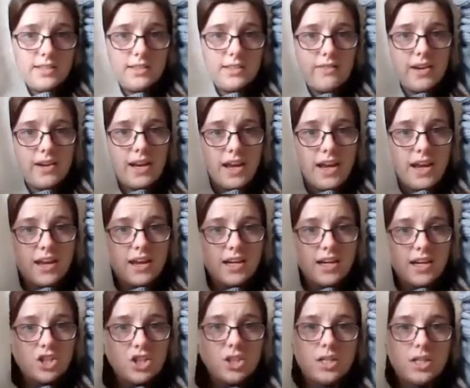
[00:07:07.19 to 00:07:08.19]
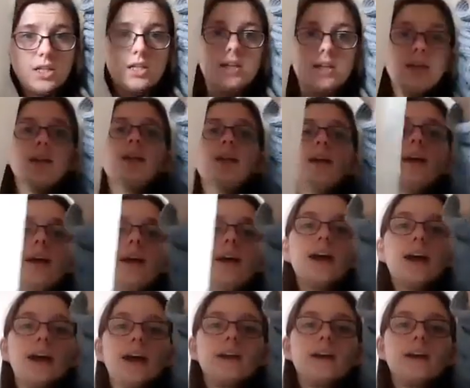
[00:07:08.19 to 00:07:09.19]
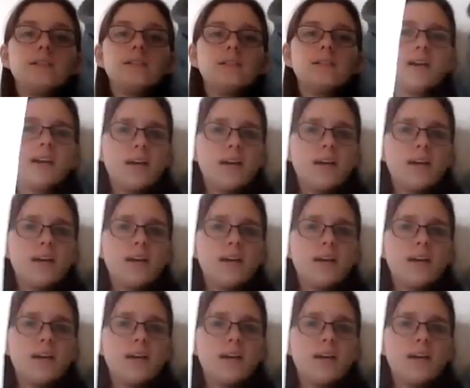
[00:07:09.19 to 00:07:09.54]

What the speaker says: is finished. And